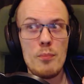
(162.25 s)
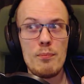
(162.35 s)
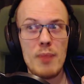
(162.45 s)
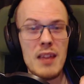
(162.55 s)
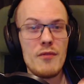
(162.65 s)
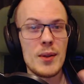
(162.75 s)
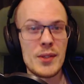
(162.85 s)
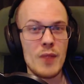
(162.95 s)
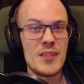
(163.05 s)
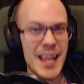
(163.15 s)
pay for a
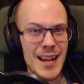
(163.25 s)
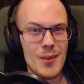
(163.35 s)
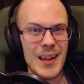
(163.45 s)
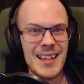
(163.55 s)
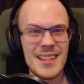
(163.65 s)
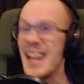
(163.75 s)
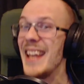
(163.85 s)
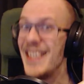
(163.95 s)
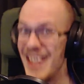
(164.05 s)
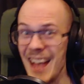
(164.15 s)
service anyway?
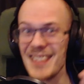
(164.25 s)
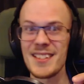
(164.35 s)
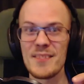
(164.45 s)
Yes.